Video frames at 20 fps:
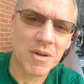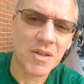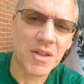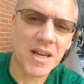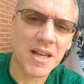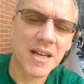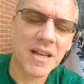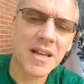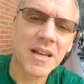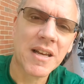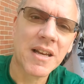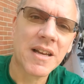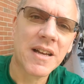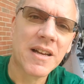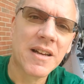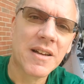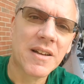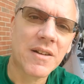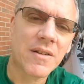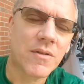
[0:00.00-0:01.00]
that
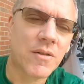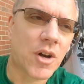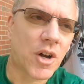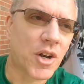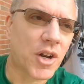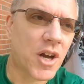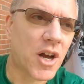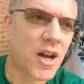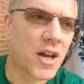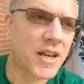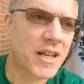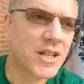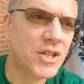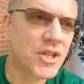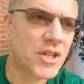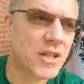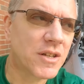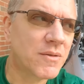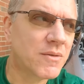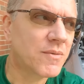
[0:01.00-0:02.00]
on a hot
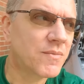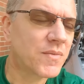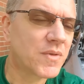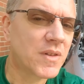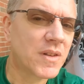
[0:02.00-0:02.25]
engine,